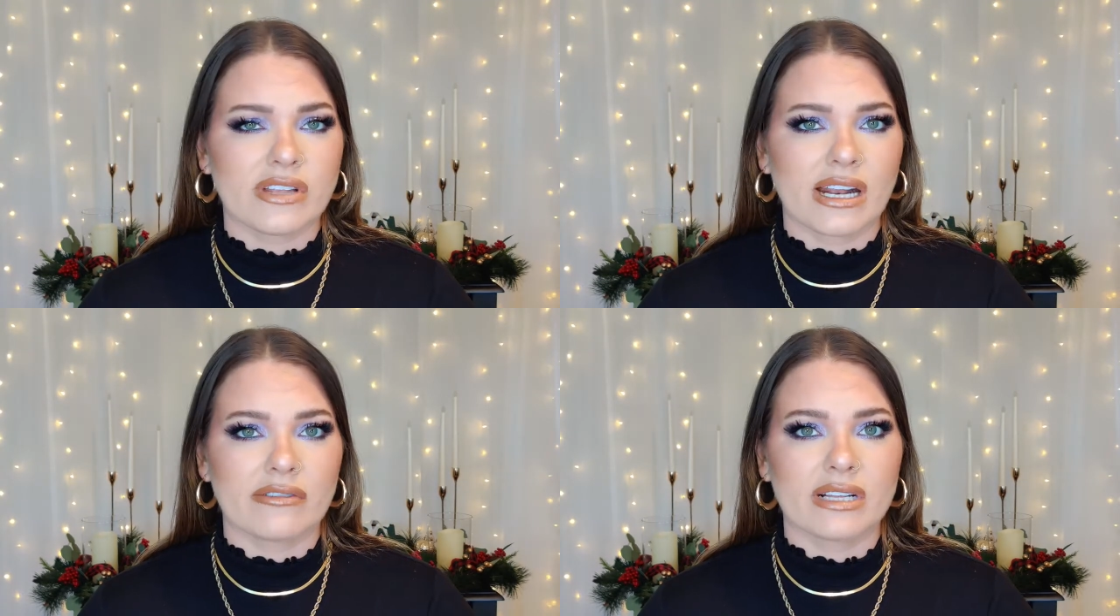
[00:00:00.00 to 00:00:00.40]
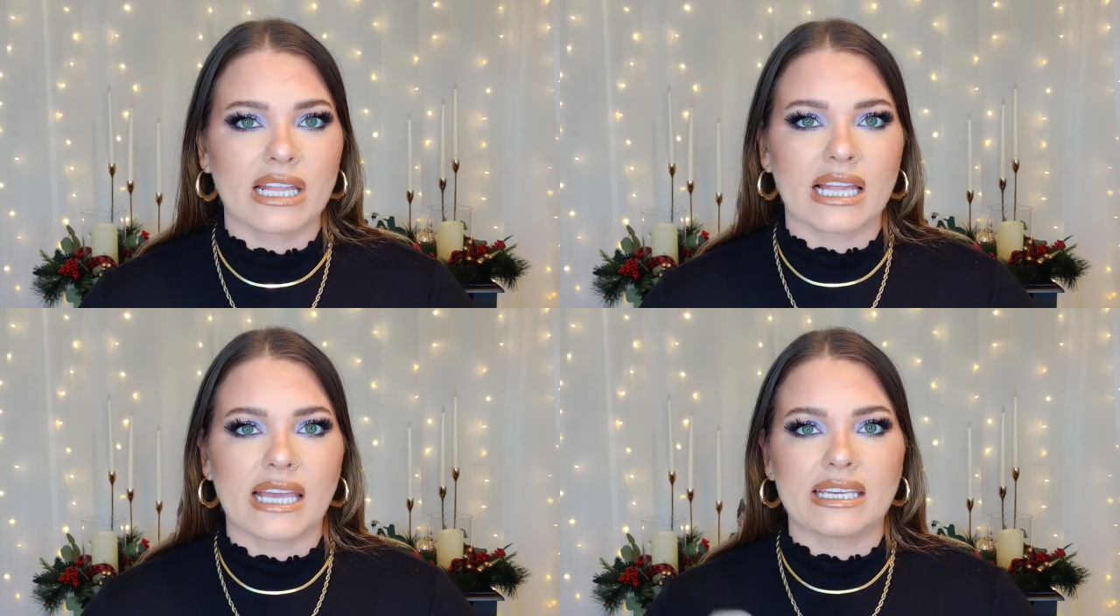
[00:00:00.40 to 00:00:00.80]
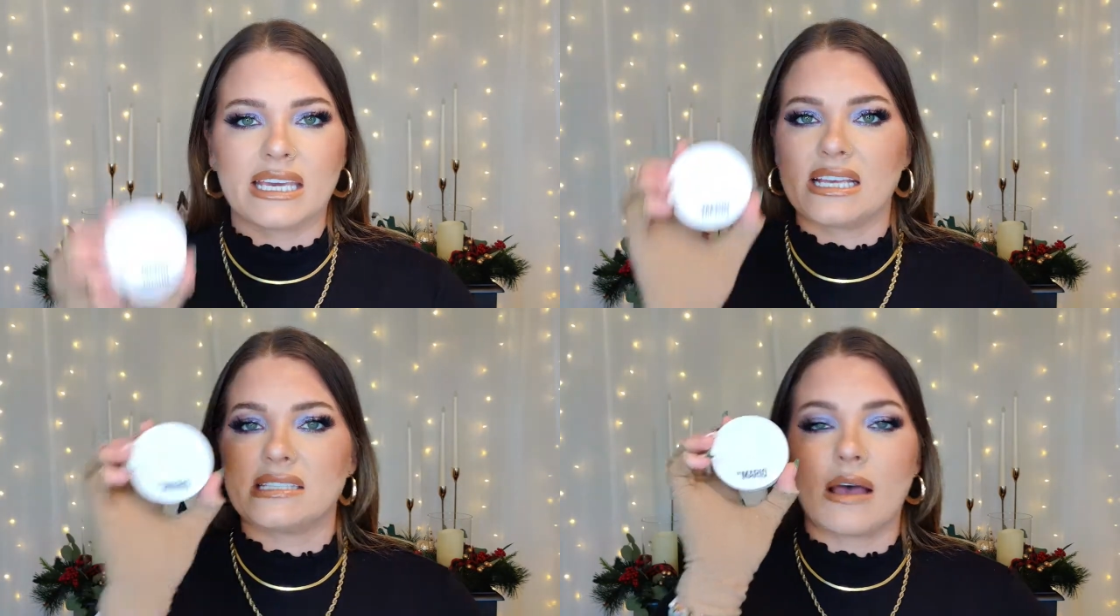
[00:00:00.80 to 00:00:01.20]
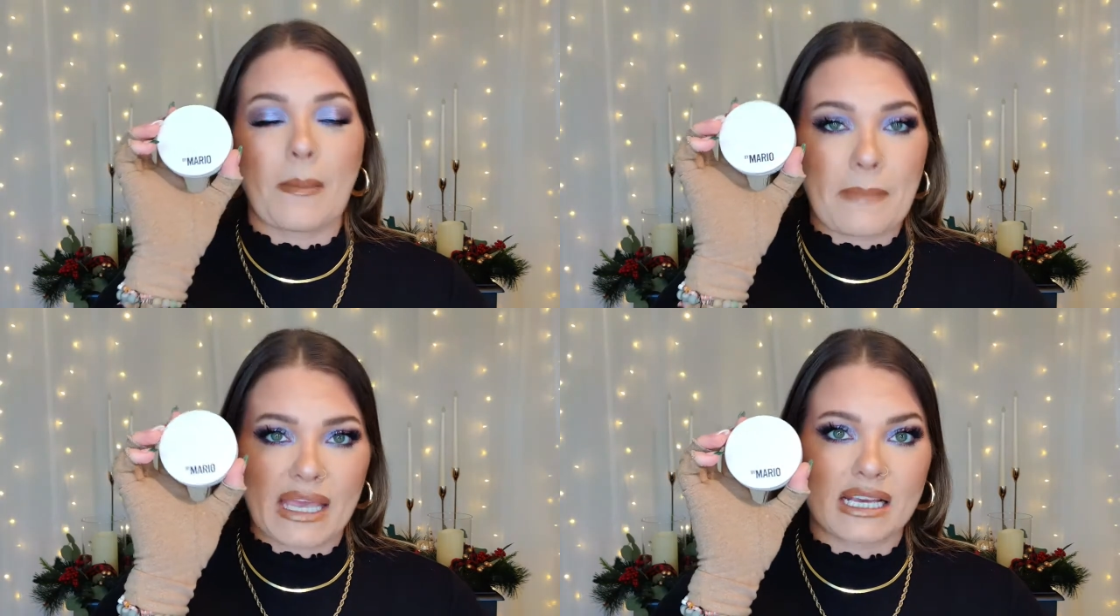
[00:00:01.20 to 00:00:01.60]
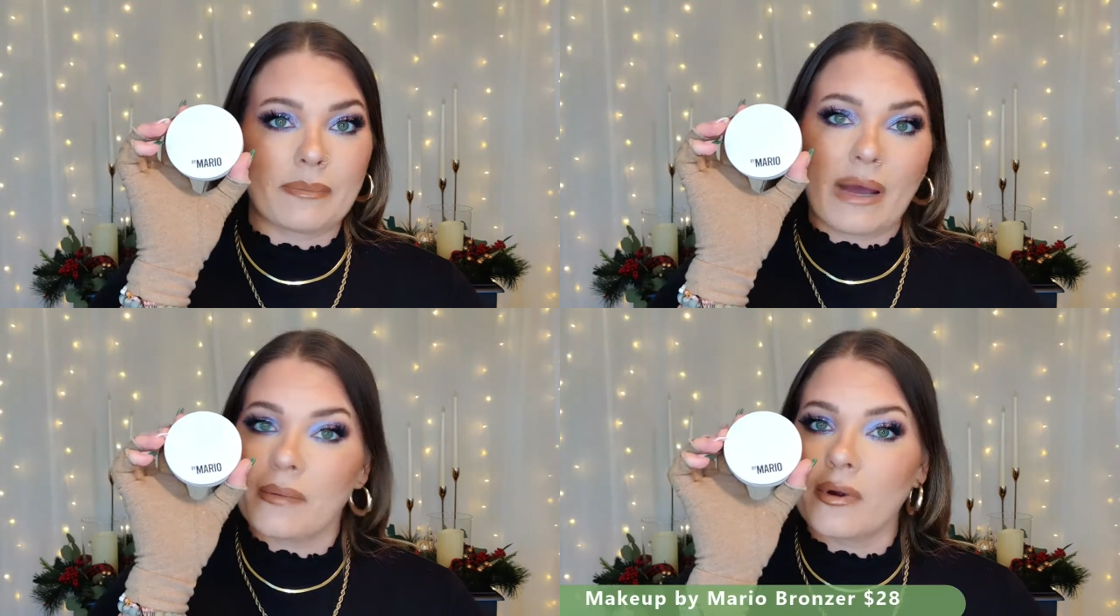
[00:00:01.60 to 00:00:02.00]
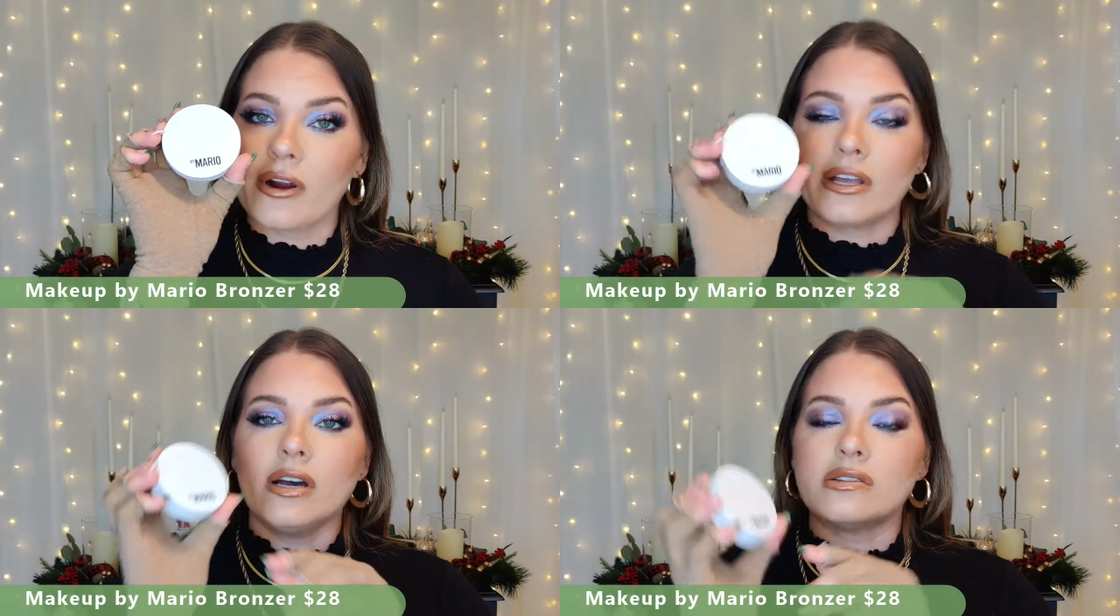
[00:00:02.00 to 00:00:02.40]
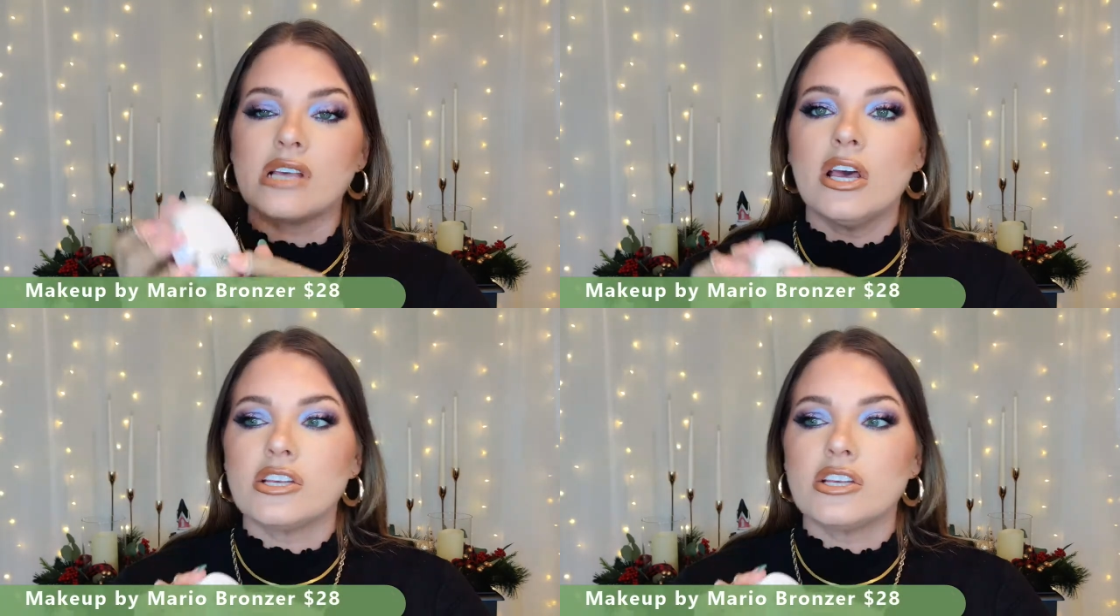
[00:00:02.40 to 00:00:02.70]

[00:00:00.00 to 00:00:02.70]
that I really like is Makeup by Mario's.